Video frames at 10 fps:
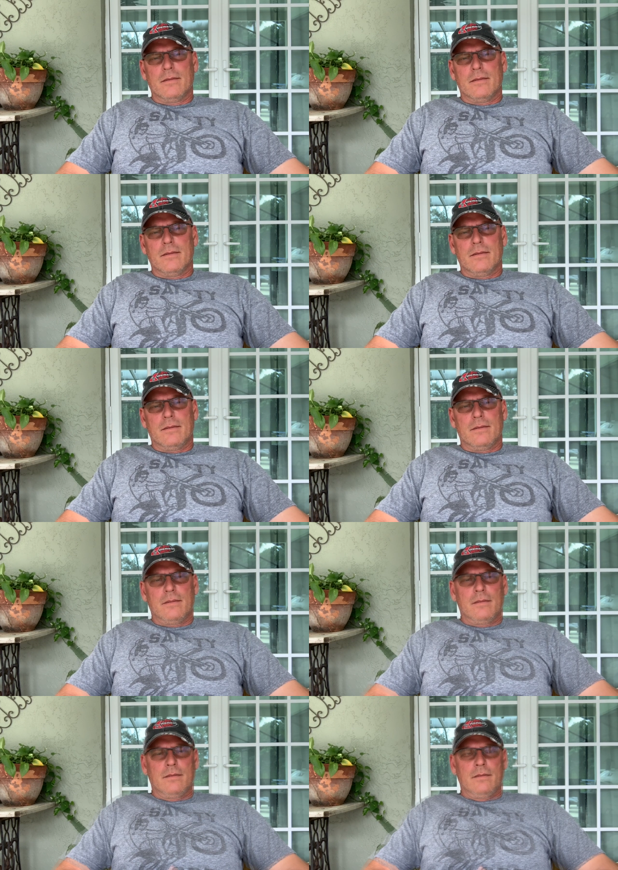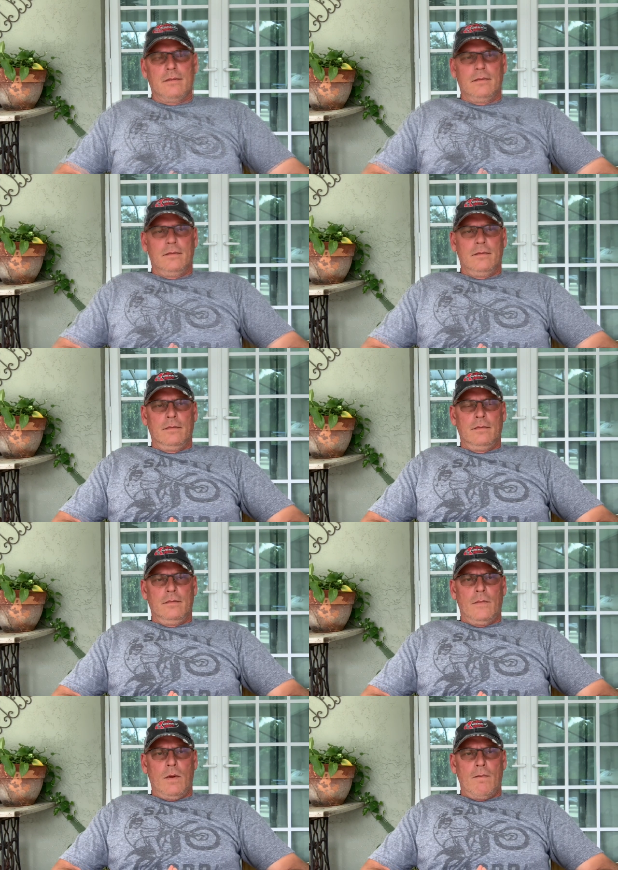
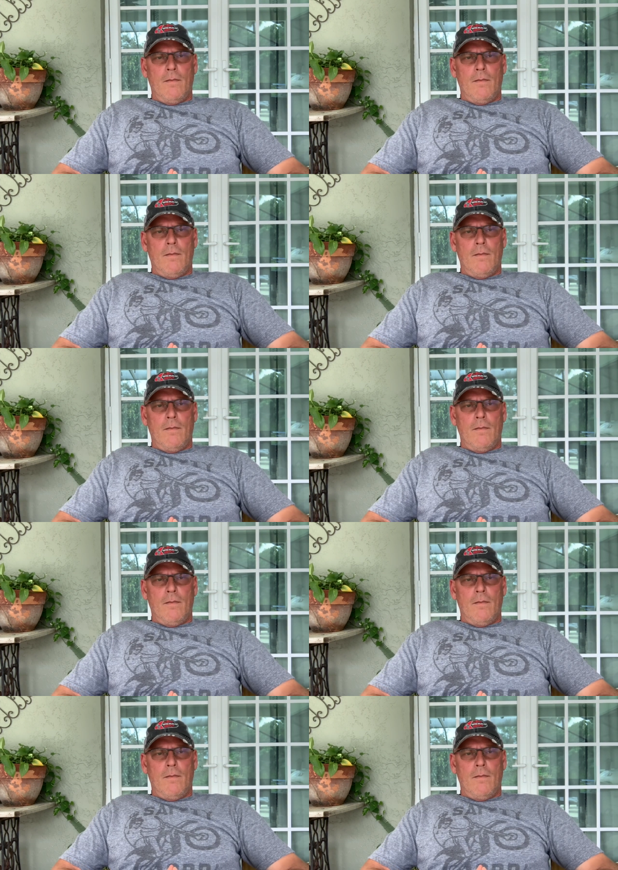(no one is talking)